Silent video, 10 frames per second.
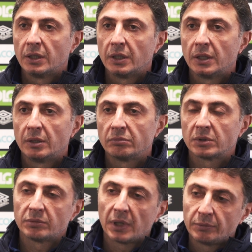um,
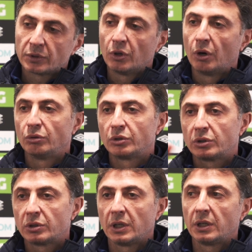sometimes
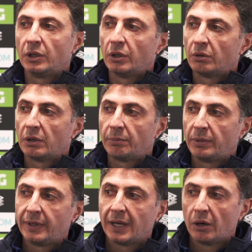goes you know up
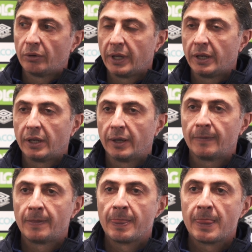and down and uh,
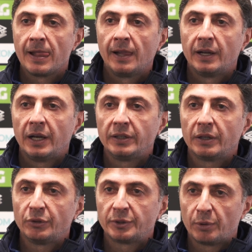and they
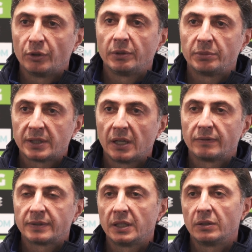respond
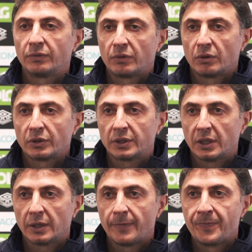themselves and of course
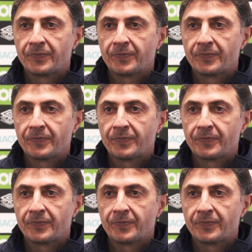uh,